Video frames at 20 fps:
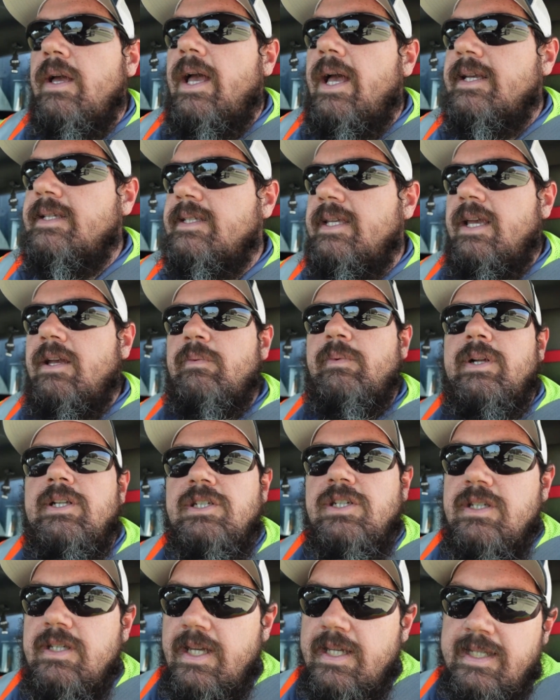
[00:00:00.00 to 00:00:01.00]
SAE
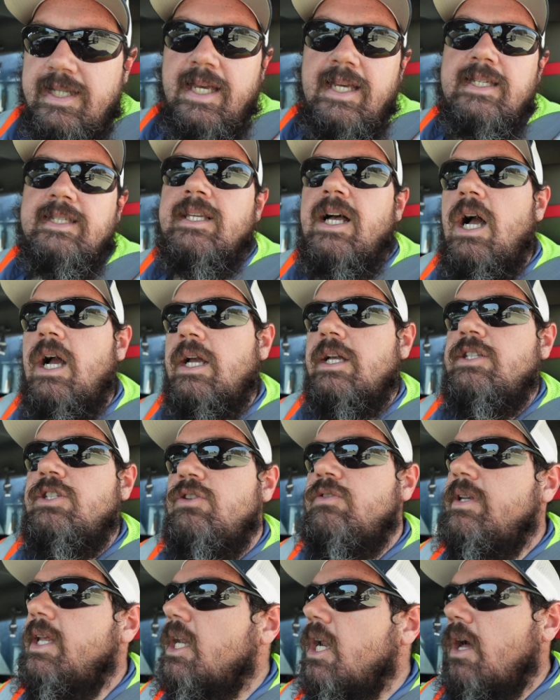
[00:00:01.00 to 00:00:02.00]
wrenches, SAE sockets.
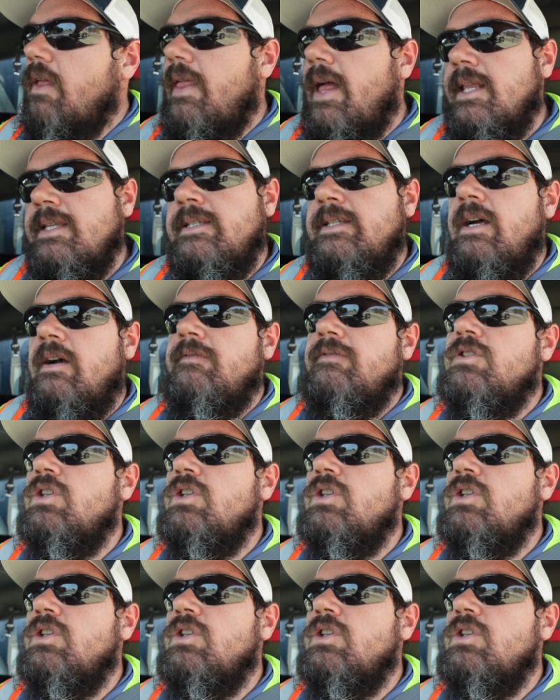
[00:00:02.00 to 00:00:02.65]
You need all that stuff.